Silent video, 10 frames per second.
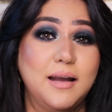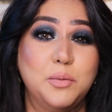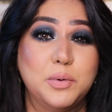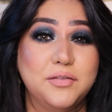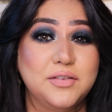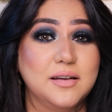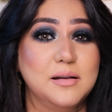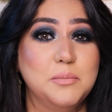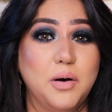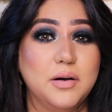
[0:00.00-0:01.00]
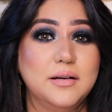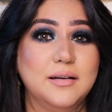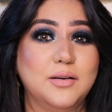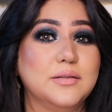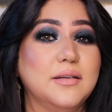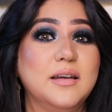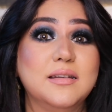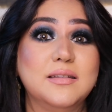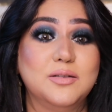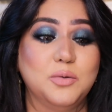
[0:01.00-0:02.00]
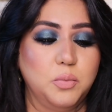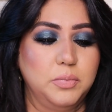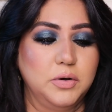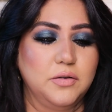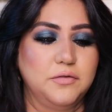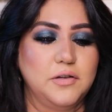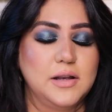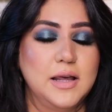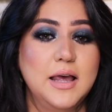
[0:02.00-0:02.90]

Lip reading: I would have still bought it because it is so beautiful.